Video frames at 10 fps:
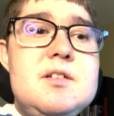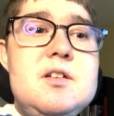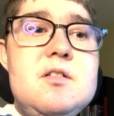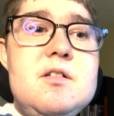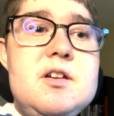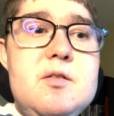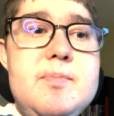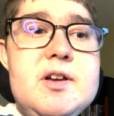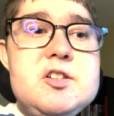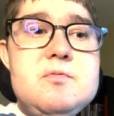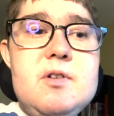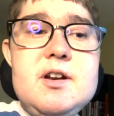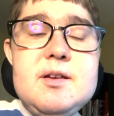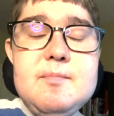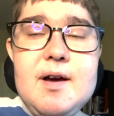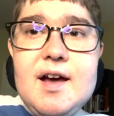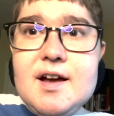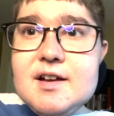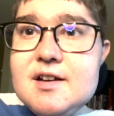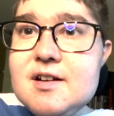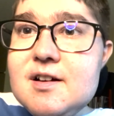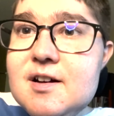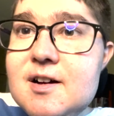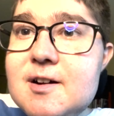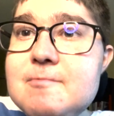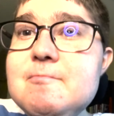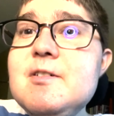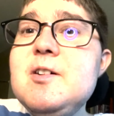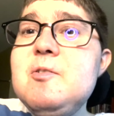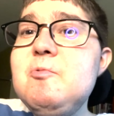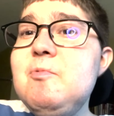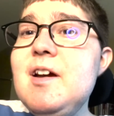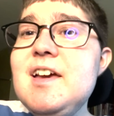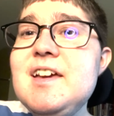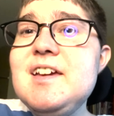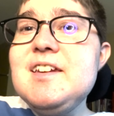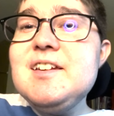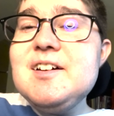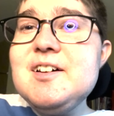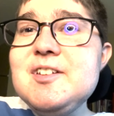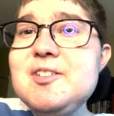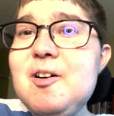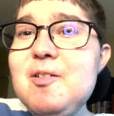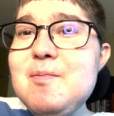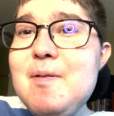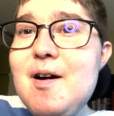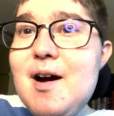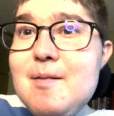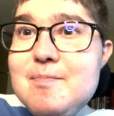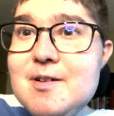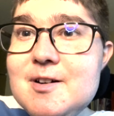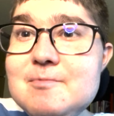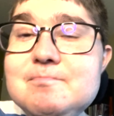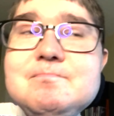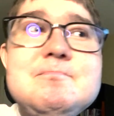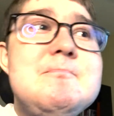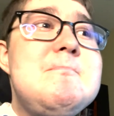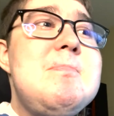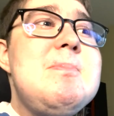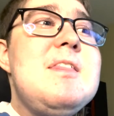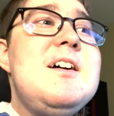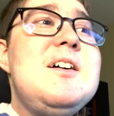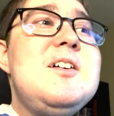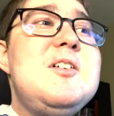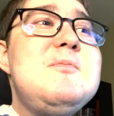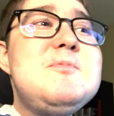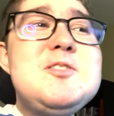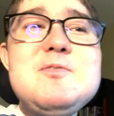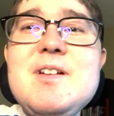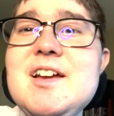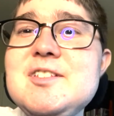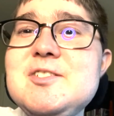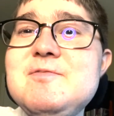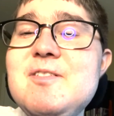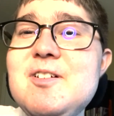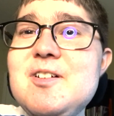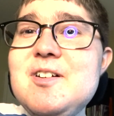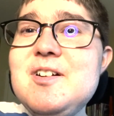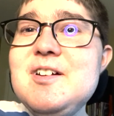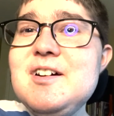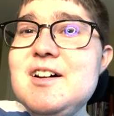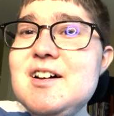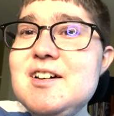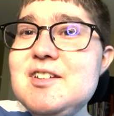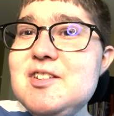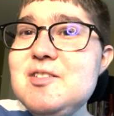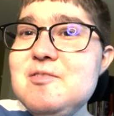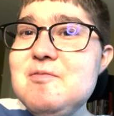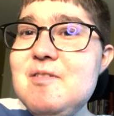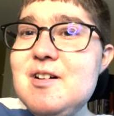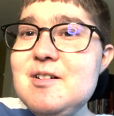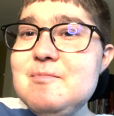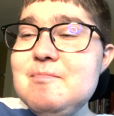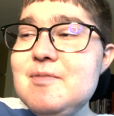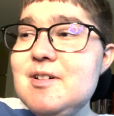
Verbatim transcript: your uh, your best running back, uh, Wayne uh, Taulapapa, um, transferred to um,